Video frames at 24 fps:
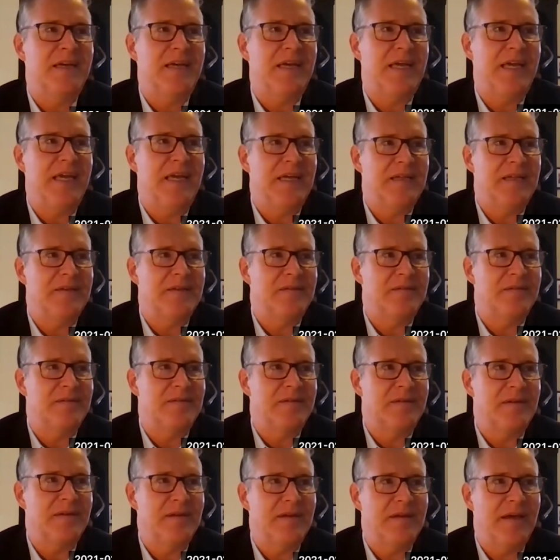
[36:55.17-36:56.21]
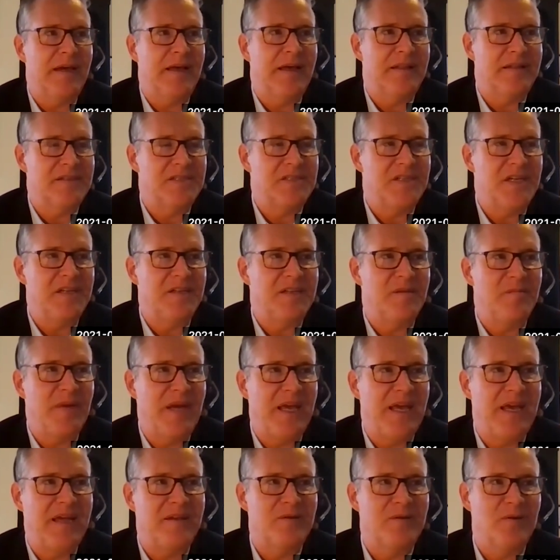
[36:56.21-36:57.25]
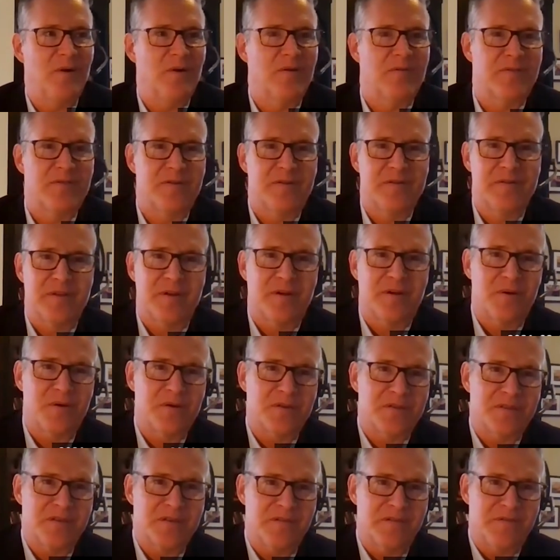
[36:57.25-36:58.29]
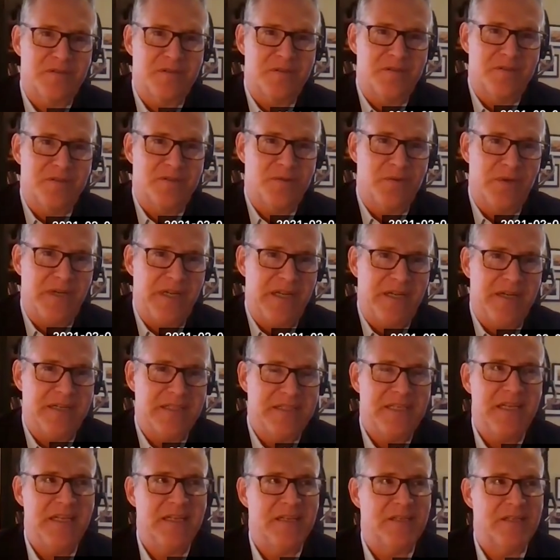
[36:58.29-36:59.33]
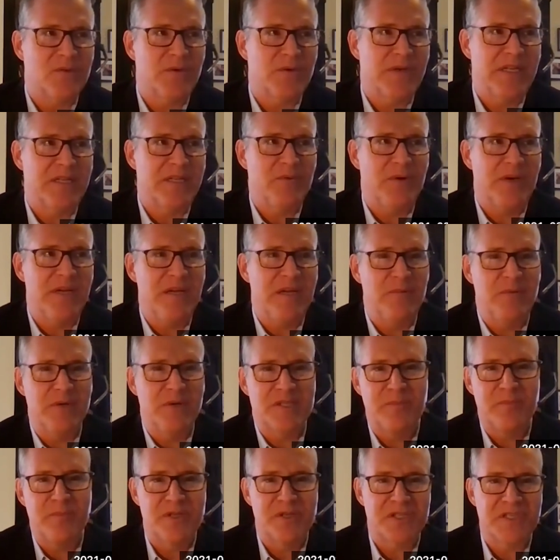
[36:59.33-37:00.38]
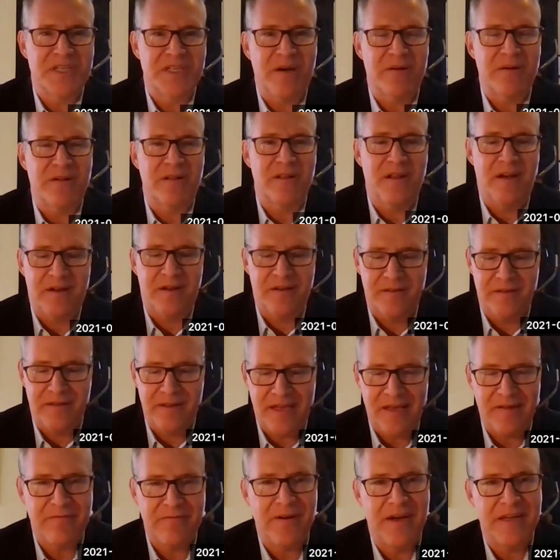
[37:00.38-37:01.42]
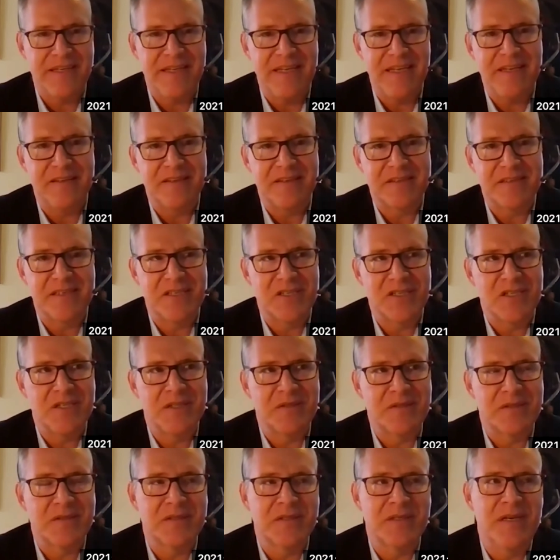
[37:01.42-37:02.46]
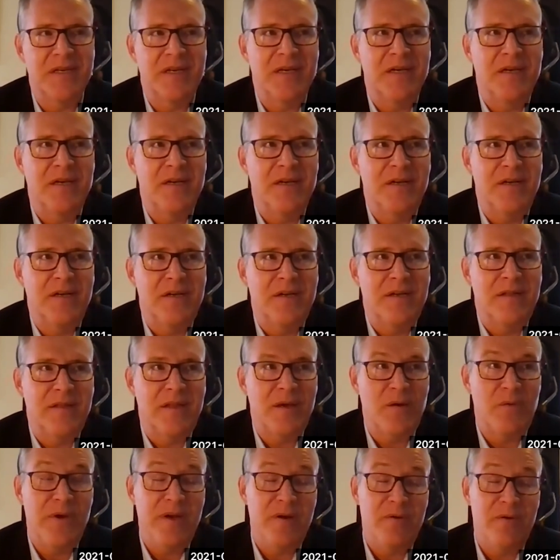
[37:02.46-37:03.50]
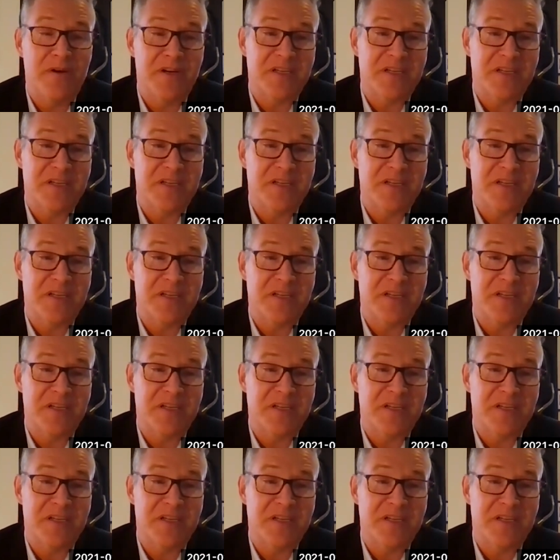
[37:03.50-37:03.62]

in LNG demand over the course of 2019 and 2020, which pushed out a lot of the FID decisions that we were